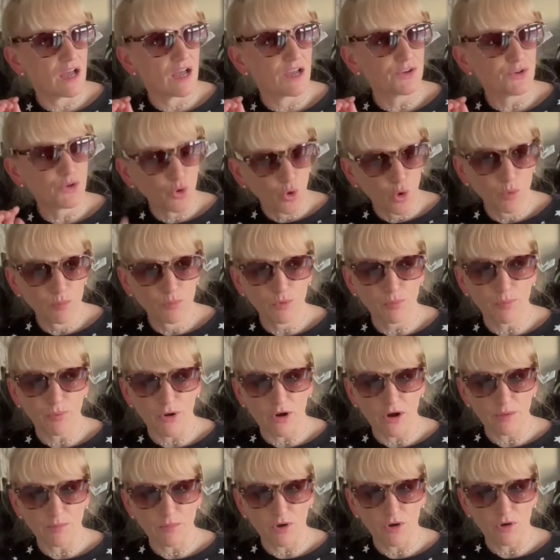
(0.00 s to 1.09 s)
normal
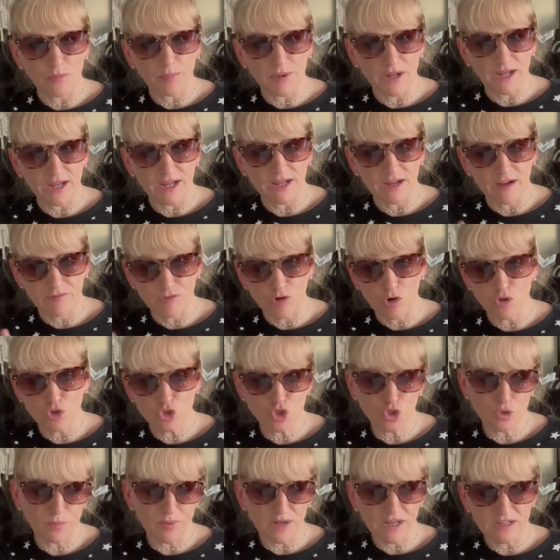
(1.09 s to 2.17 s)
Primark pair, I've got
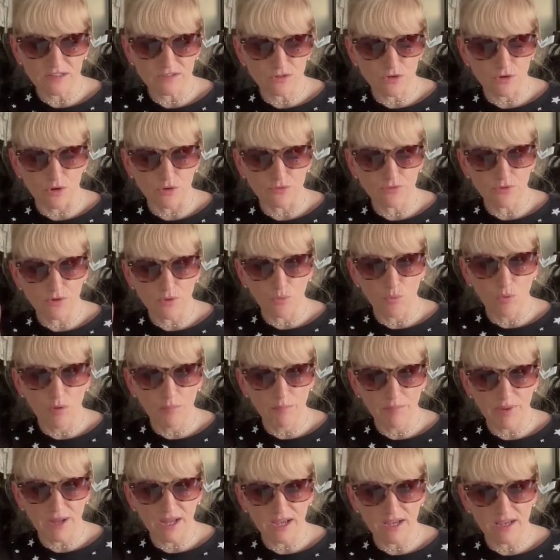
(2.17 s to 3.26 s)
two pairs of. One
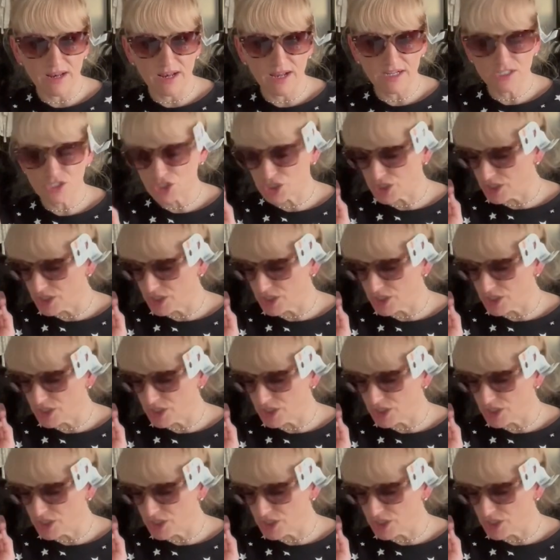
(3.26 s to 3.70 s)
pair last